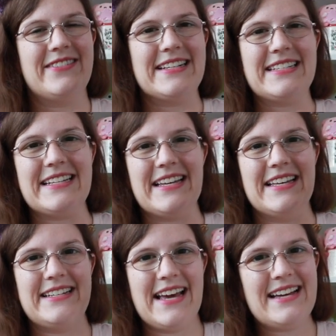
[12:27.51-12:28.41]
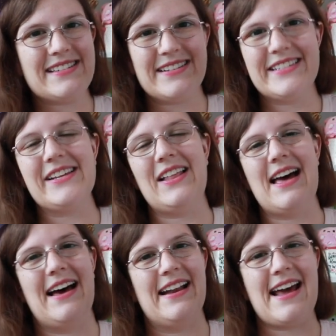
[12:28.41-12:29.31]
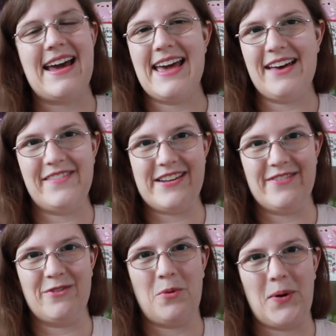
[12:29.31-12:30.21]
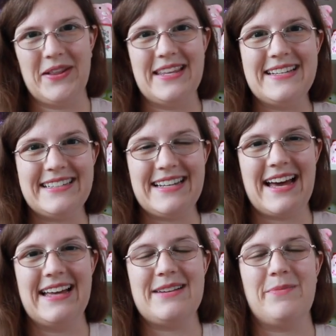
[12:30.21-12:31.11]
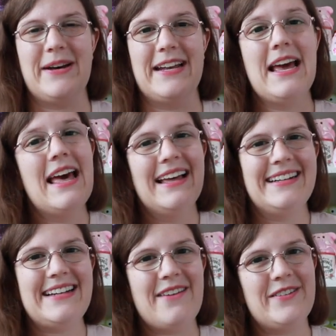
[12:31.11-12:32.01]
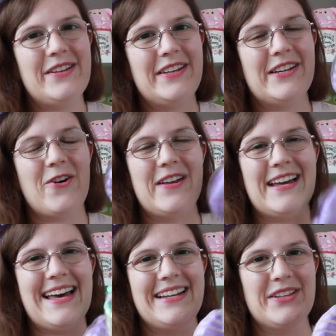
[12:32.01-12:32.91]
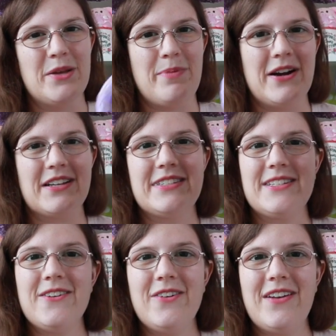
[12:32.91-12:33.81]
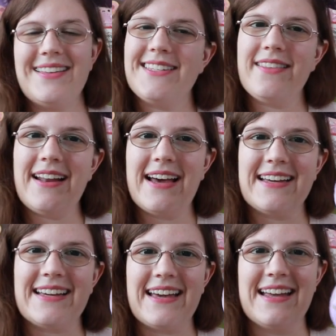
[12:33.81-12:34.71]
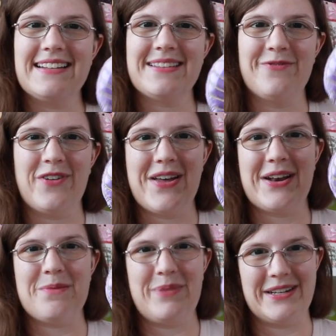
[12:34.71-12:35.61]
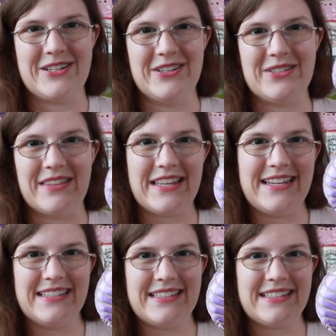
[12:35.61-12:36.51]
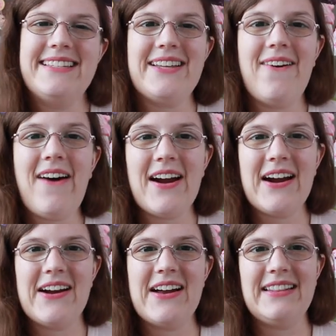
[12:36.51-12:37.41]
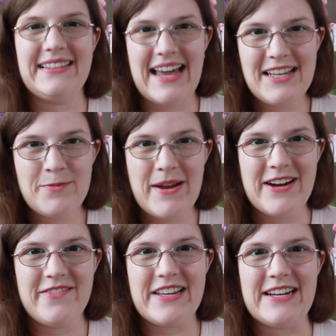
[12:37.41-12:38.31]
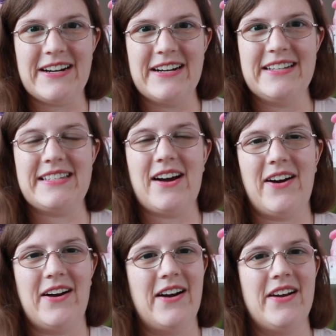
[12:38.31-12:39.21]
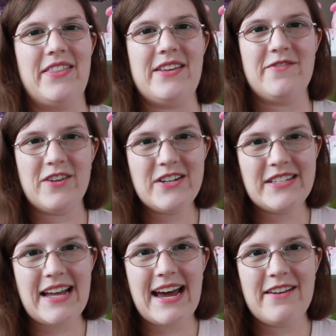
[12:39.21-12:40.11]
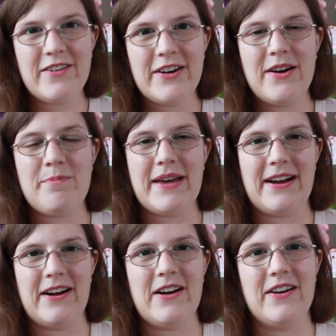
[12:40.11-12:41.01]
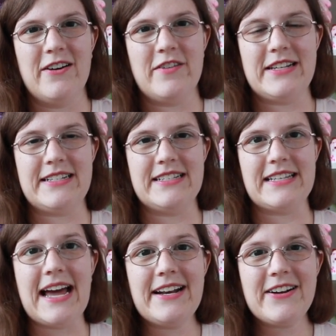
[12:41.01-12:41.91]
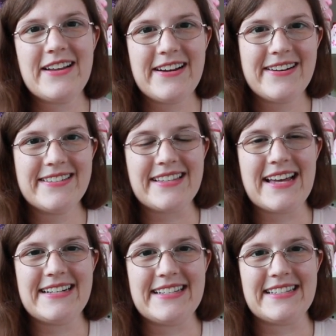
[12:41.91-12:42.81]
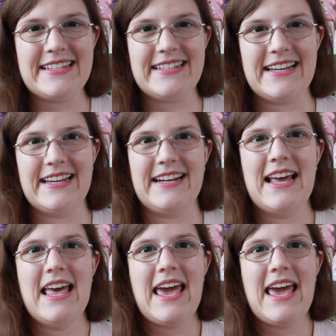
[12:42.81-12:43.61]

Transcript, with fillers: You can see tags are still on. I haven't even worn these yet, but definitely going to head to the park soon so that I can get some fun pictures with these. So our last pair of ears are the first ever pair of designer ears that Disney did